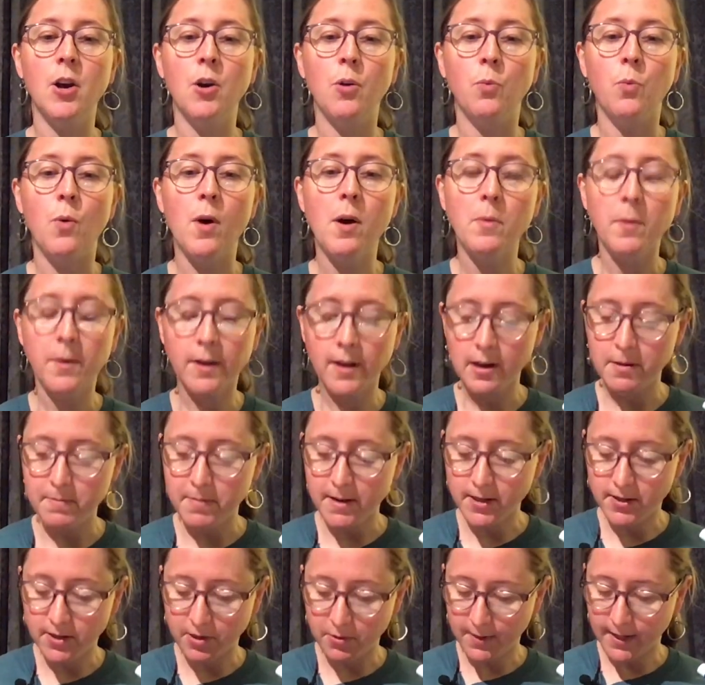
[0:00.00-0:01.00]
what we're going to
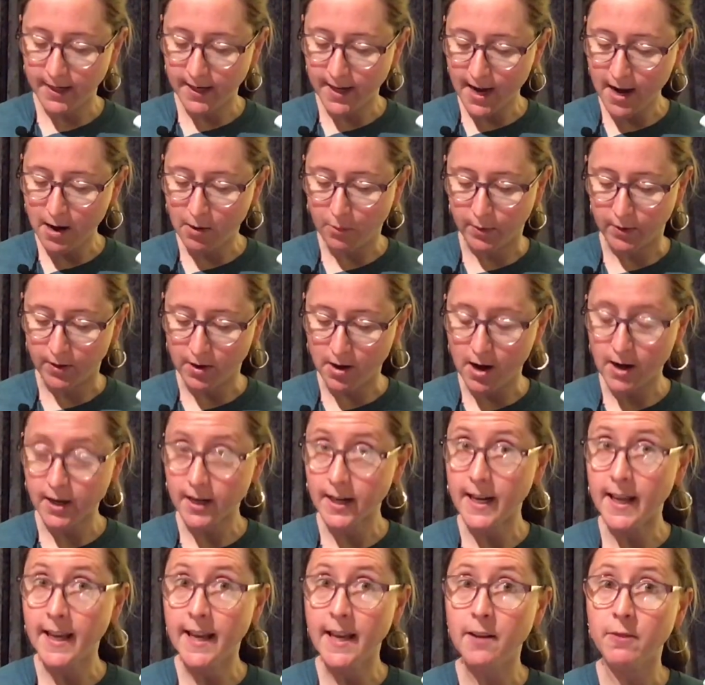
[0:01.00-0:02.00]
be doing now, we're not
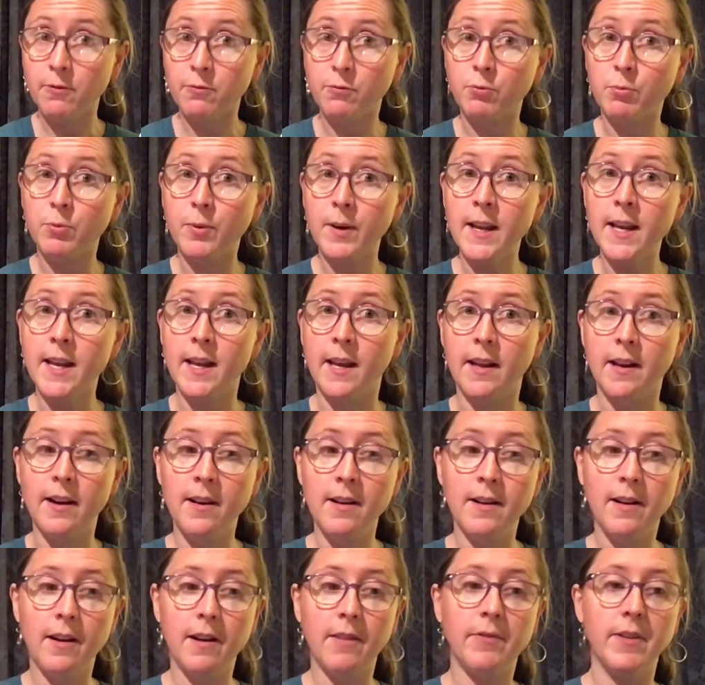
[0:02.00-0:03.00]
going to get rid
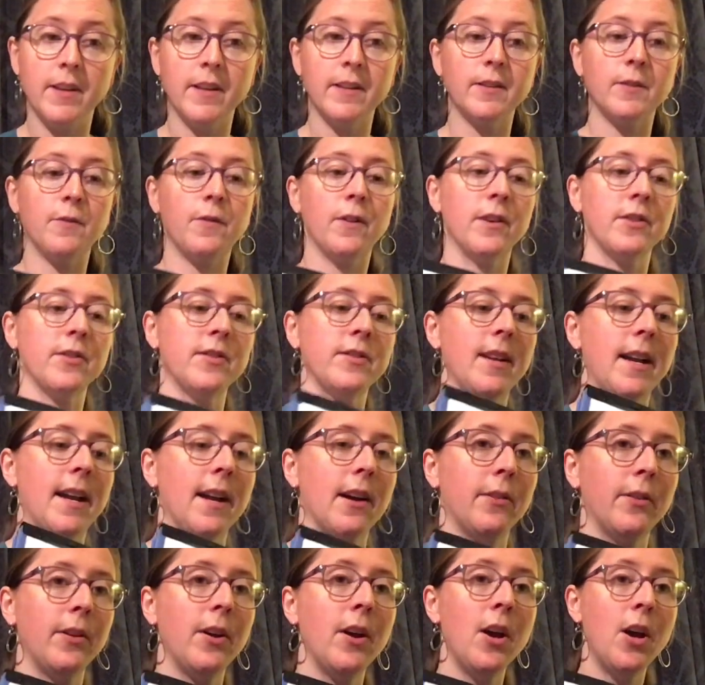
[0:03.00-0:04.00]
of this first
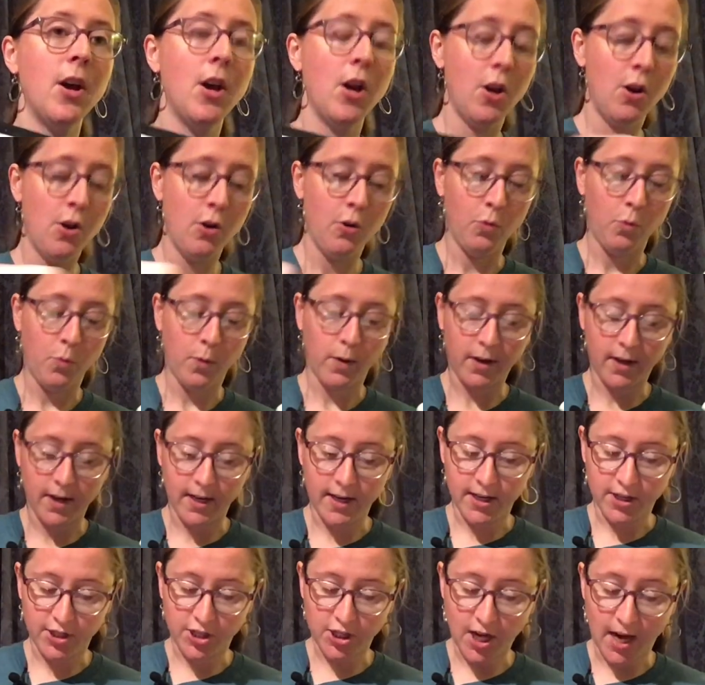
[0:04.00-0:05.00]
sound, we're
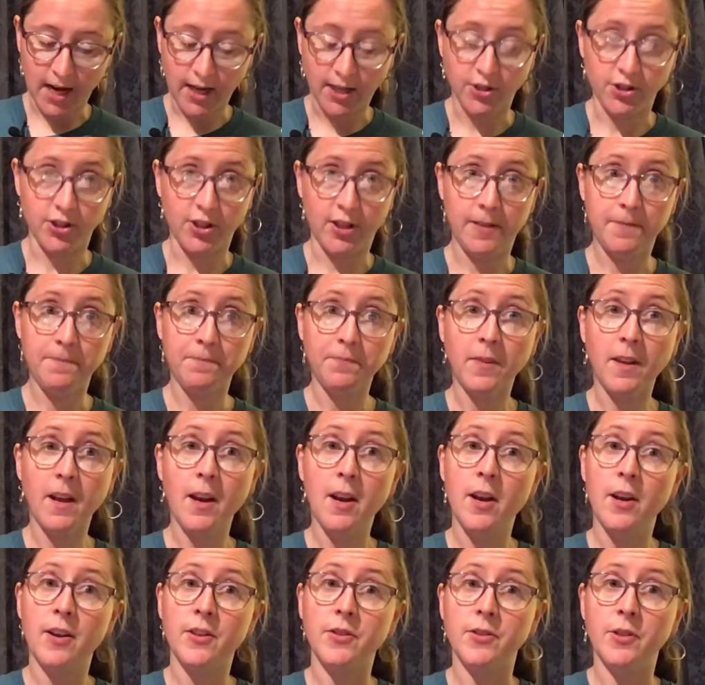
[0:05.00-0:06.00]
going to change it.
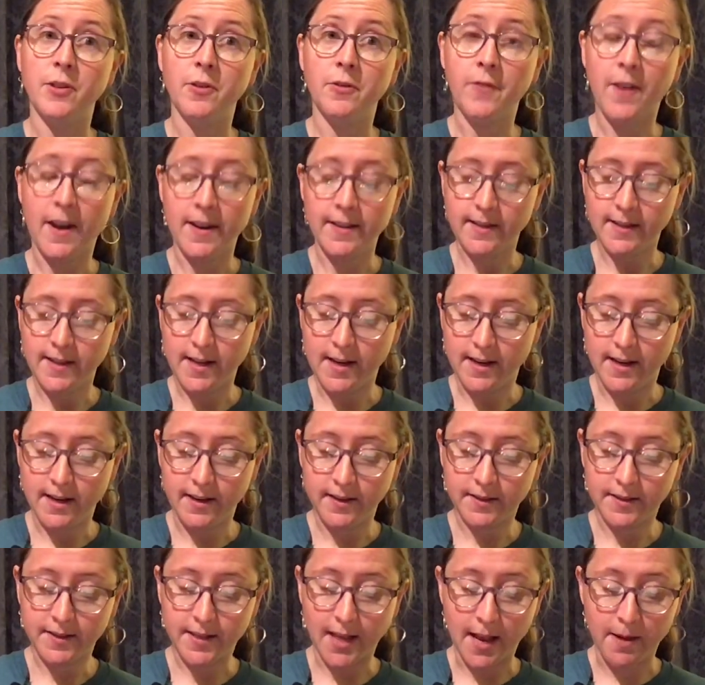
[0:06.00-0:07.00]
So if I said,
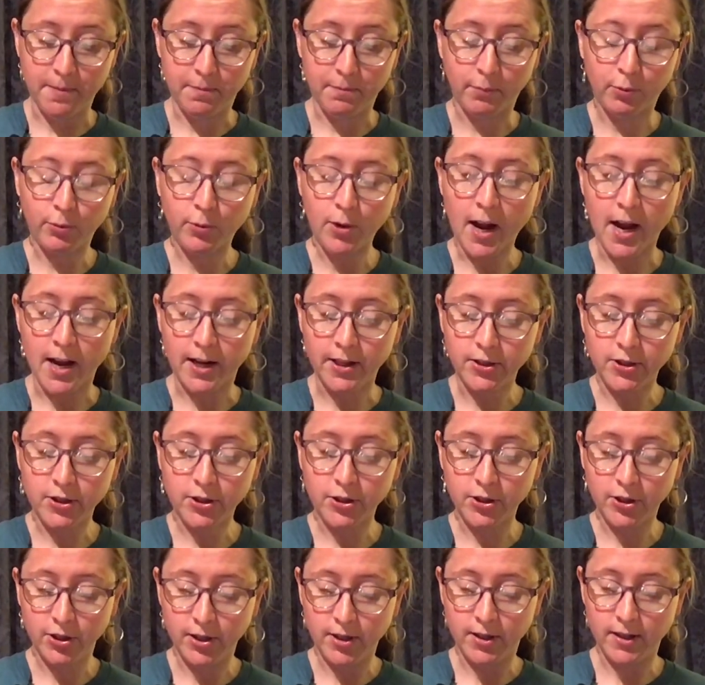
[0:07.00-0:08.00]
say
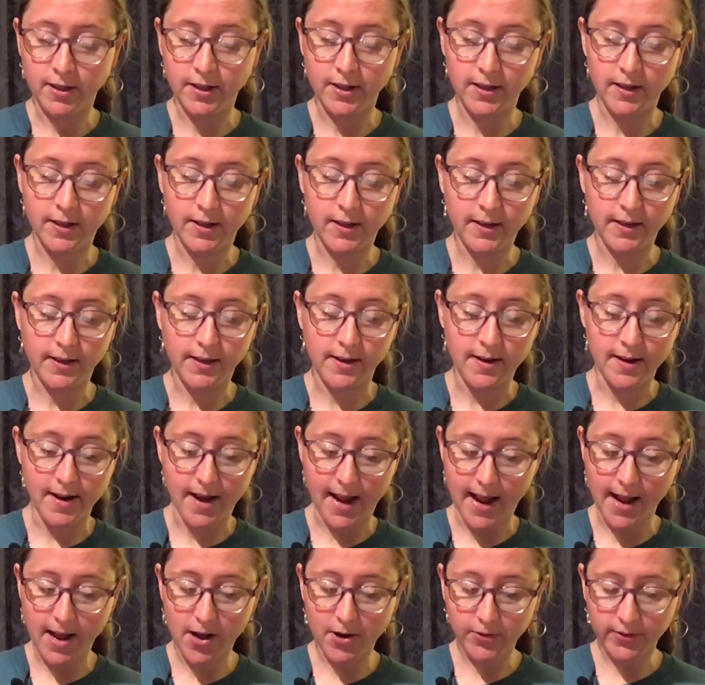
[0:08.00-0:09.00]
brush,
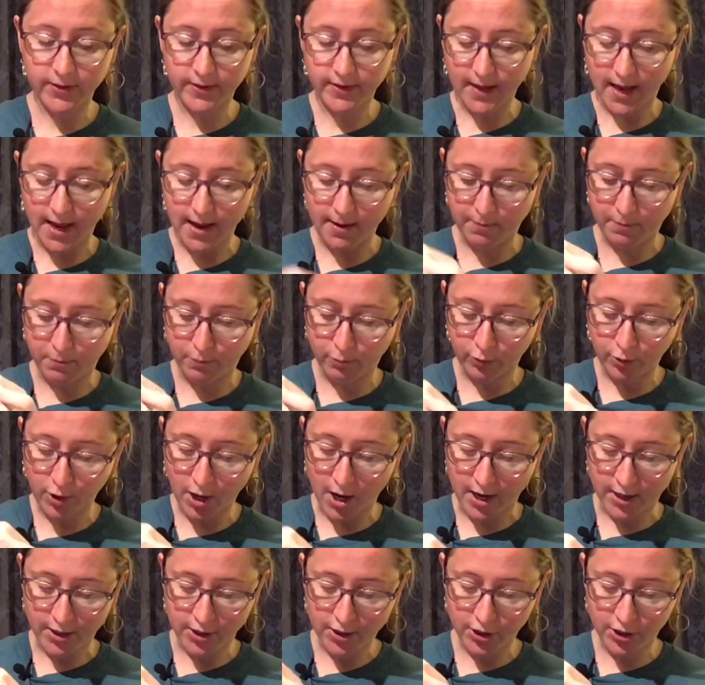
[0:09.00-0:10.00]
now say
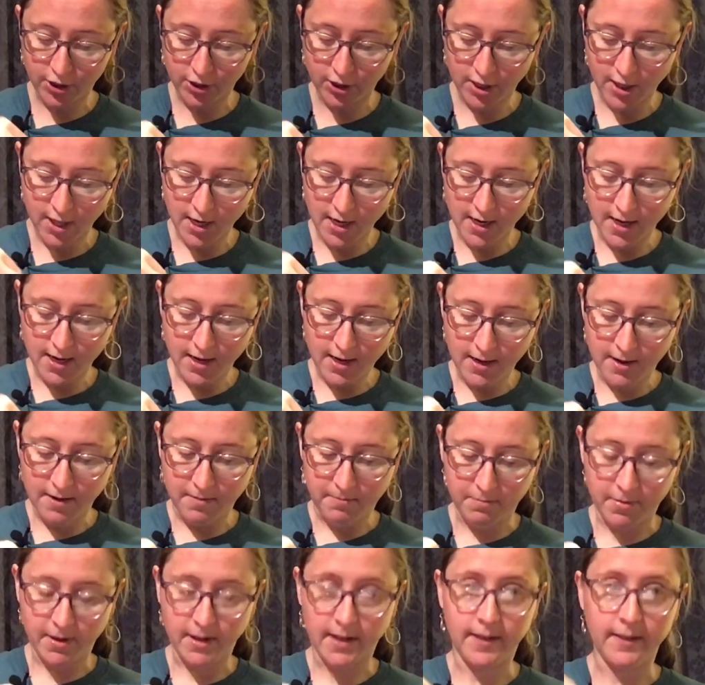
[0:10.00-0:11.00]
brush,
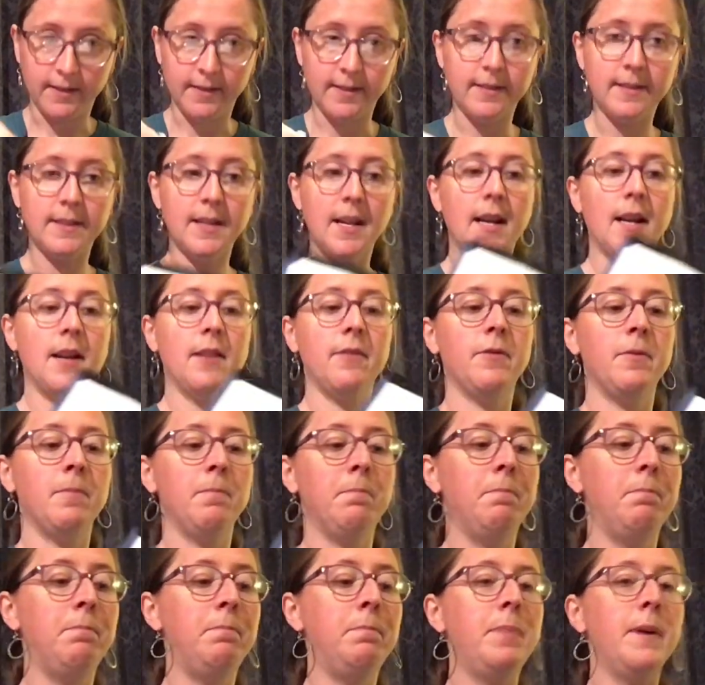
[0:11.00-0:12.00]
but instead of
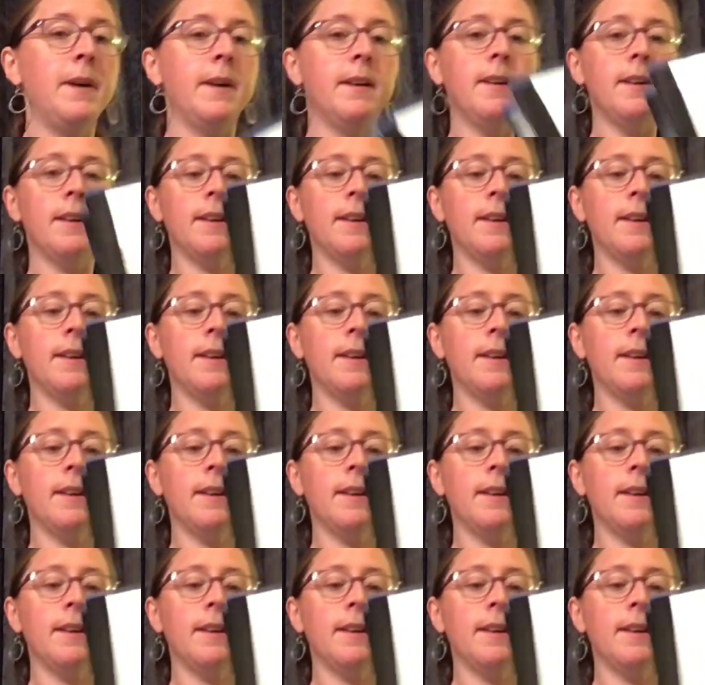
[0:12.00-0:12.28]
b,